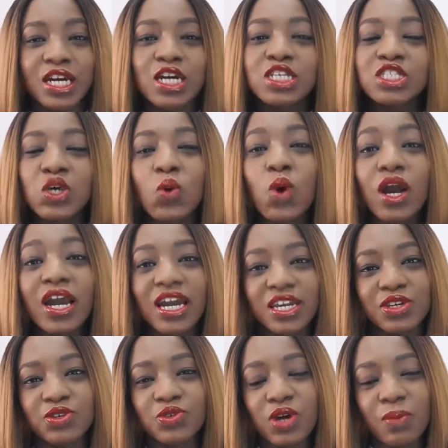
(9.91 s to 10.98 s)
So what can
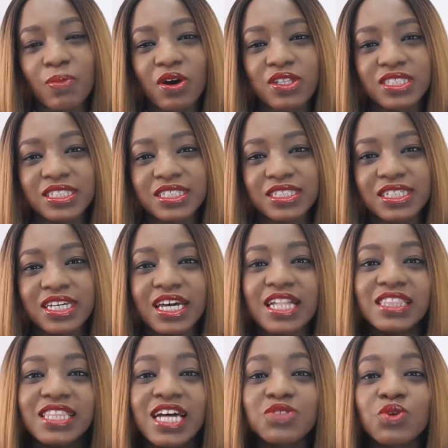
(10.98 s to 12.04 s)
you do about it?
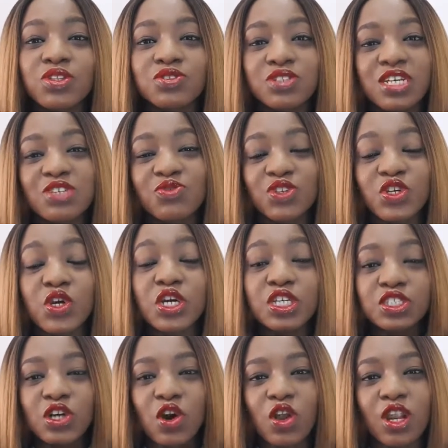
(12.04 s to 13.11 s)
That's what today's video
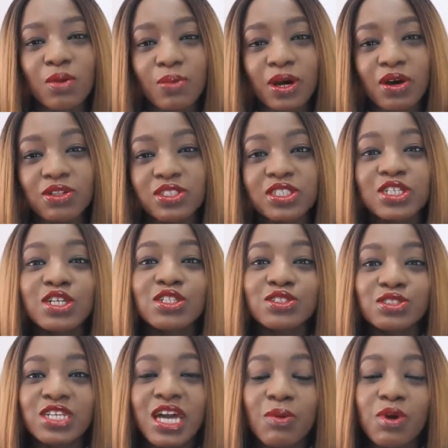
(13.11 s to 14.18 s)
is all about.
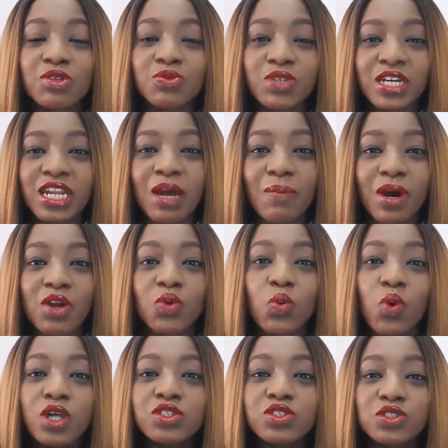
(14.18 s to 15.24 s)
Today I'm going to be talking about
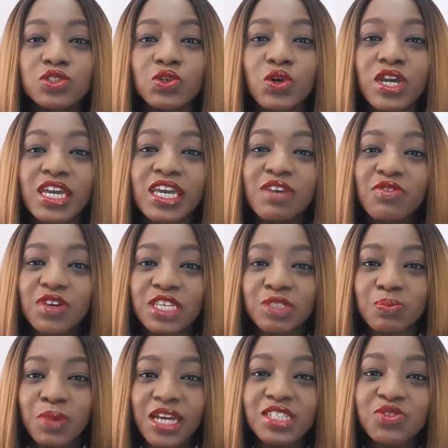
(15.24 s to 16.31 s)
what to do if his
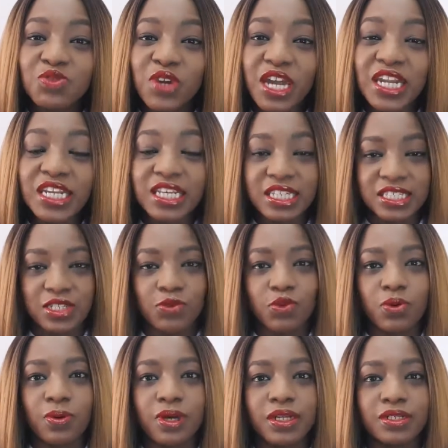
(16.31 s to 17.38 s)
best friend is a
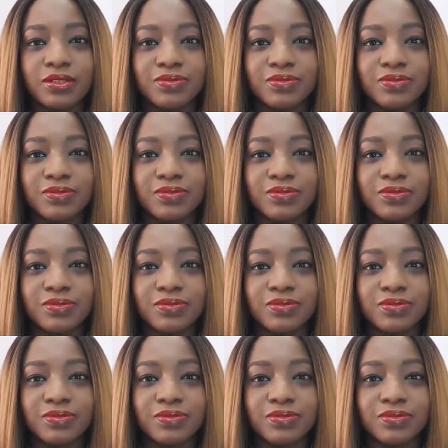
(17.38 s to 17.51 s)
woman.